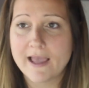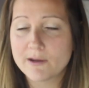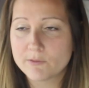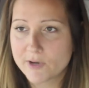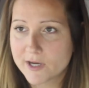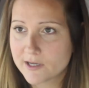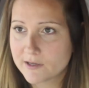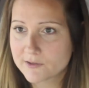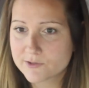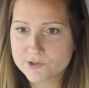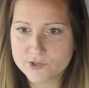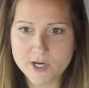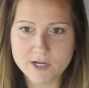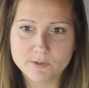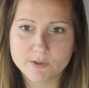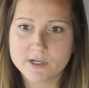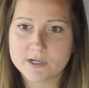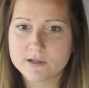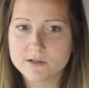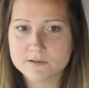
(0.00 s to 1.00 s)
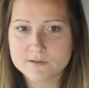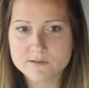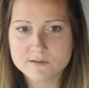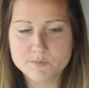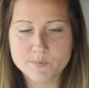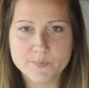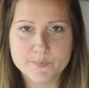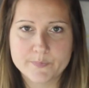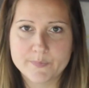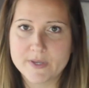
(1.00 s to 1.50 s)
light rails, train
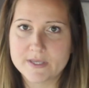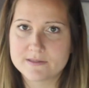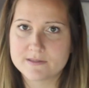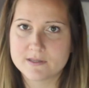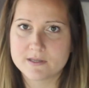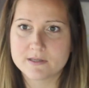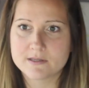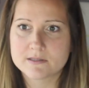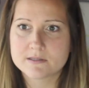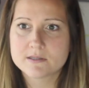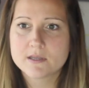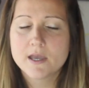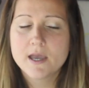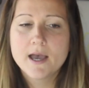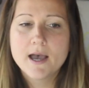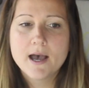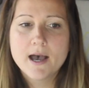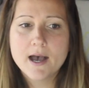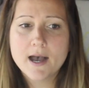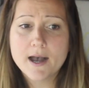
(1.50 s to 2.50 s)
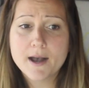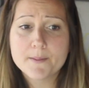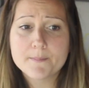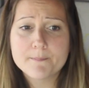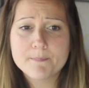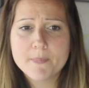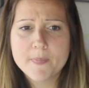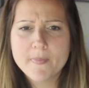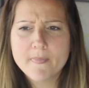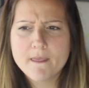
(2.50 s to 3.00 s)
rails, buses.
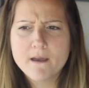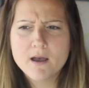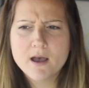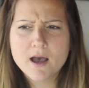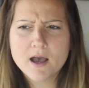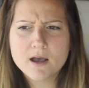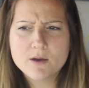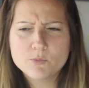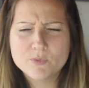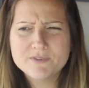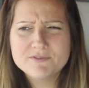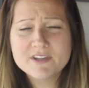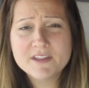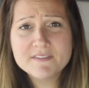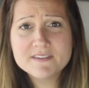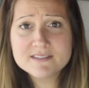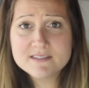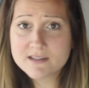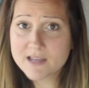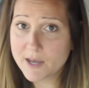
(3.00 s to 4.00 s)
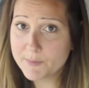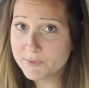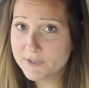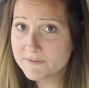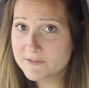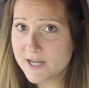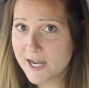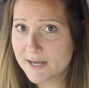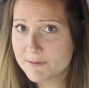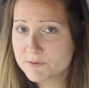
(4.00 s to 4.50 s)
We've done this a couple
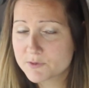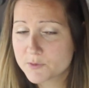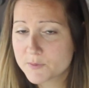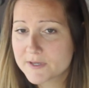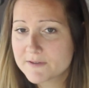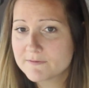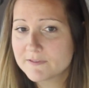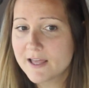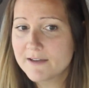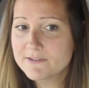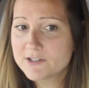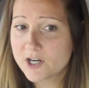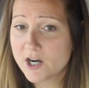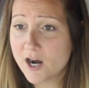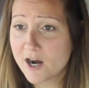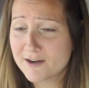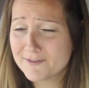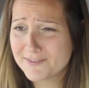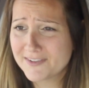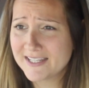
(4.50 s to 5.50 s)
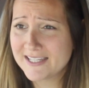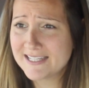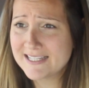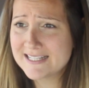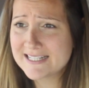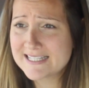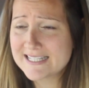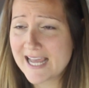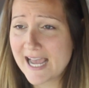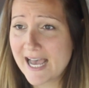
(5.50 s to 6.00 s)
of times where we've left our
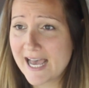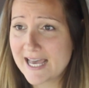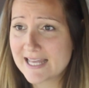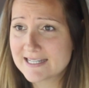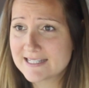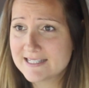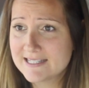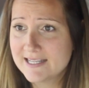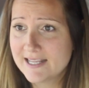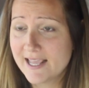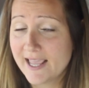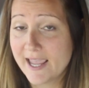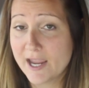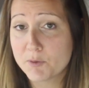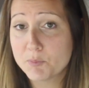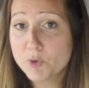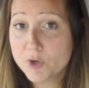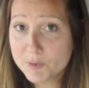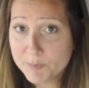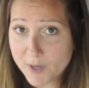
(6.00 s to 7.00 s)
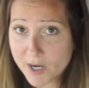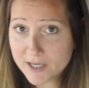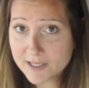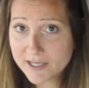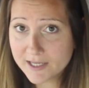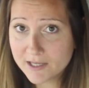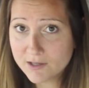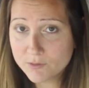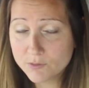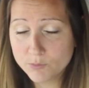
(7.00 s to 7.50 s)
RVs at airport
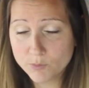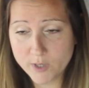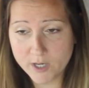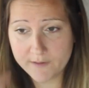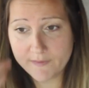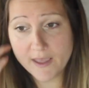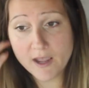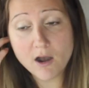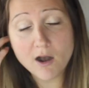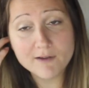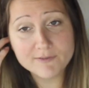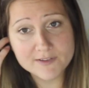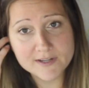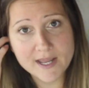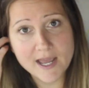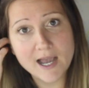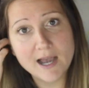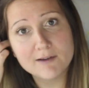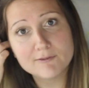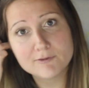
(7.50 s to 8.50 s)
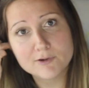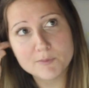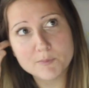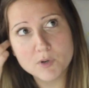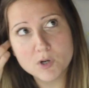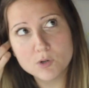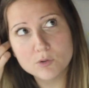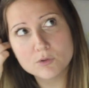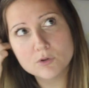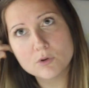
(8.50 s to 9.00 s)
parking, where they often have
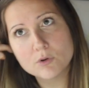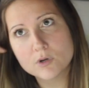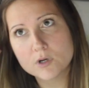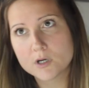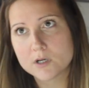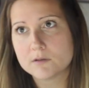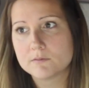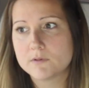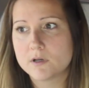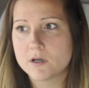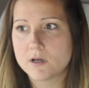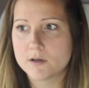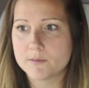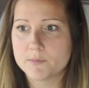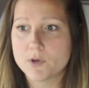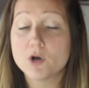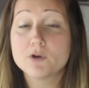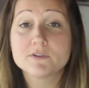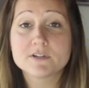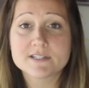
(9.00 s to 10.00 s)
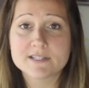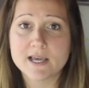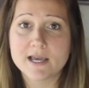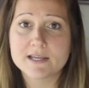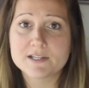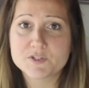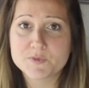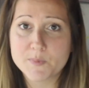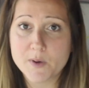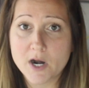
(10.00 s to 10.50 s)
remote or
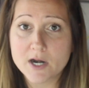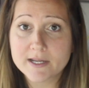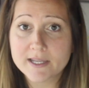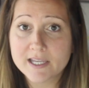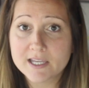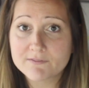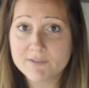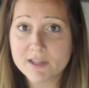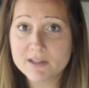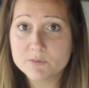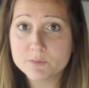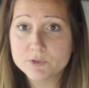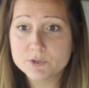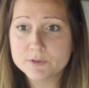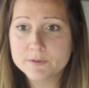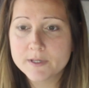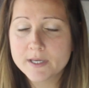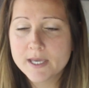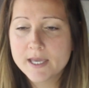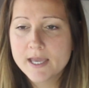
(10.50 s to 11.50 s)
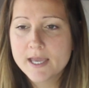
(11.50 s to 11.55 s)
oversized parking available.